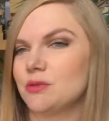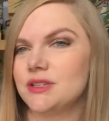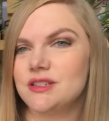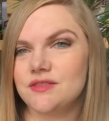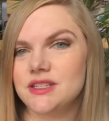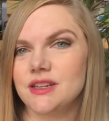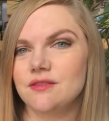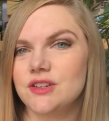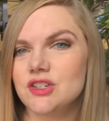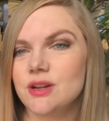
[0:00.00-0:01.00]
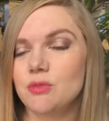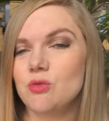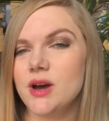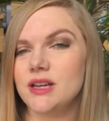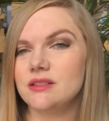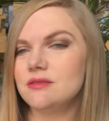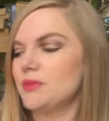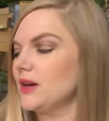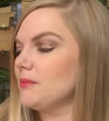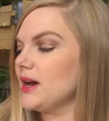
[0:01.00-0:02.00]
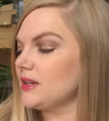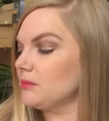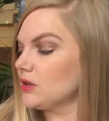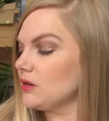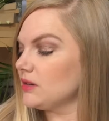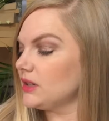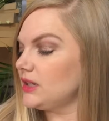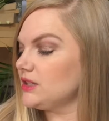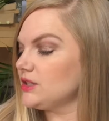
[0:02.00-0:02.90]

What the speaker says: Quest of the Sunfish #1 by Marty McConaughey.